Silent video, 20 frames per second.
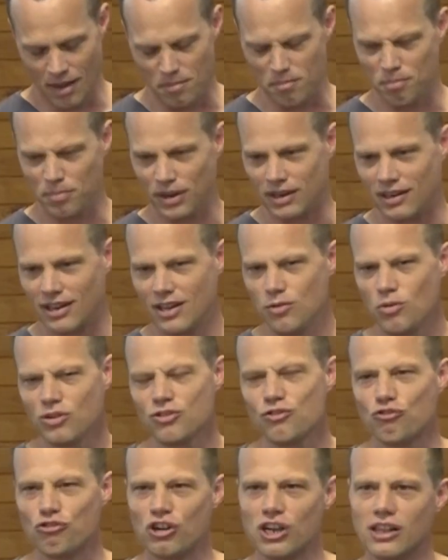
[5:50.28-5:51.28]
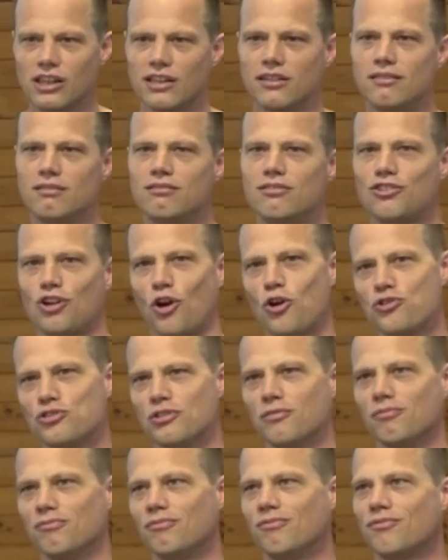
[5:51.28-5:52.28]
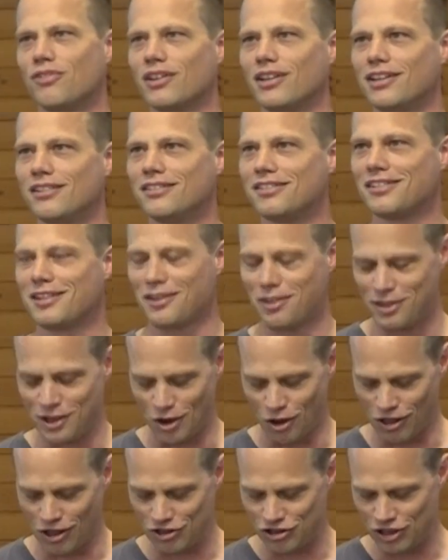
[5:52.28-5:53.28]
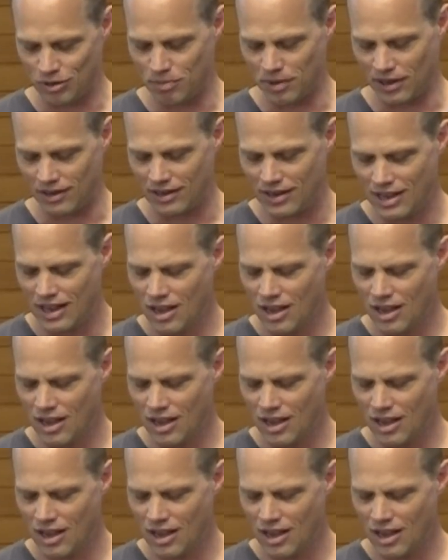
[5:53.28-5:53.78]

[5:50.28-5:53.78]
But he wasn't really chosen for his theology, but